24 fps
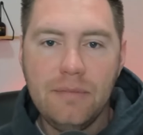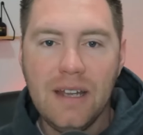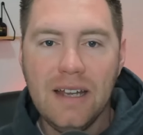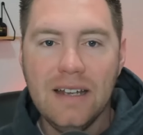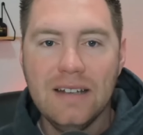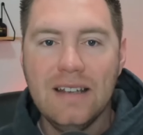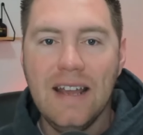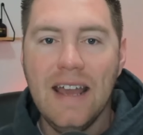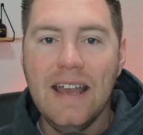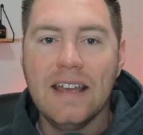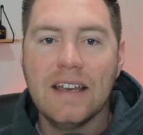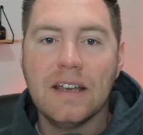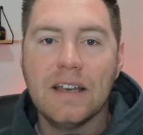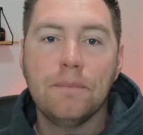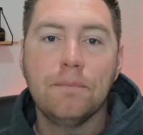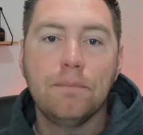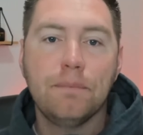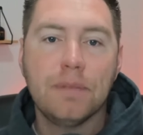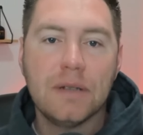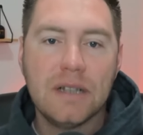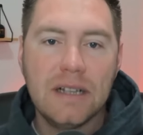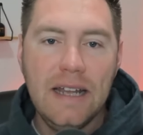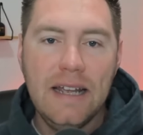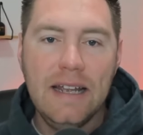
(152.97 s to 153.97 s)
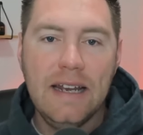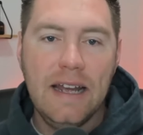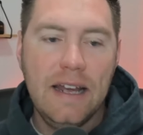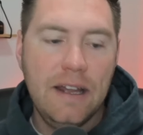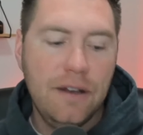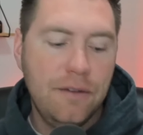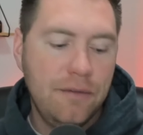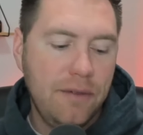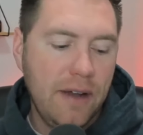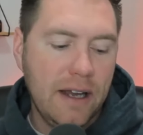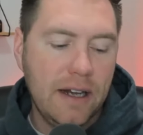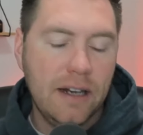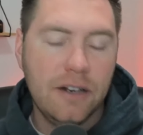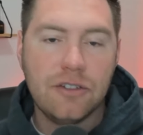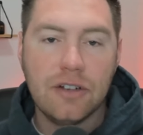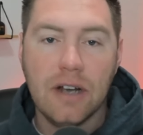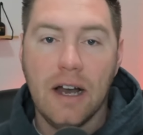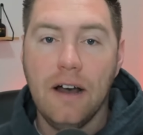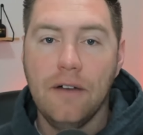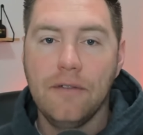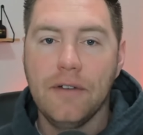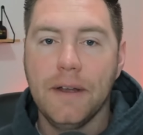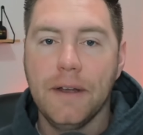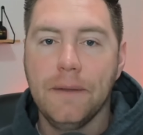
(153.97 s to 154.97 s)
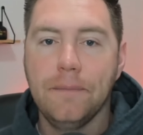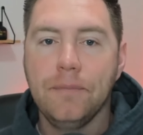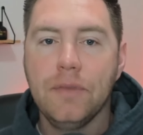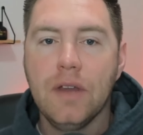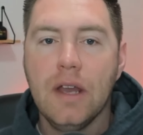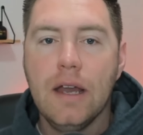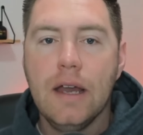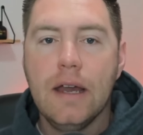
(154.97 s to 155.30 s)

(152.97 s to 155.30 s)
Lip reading: take complete advantage of it.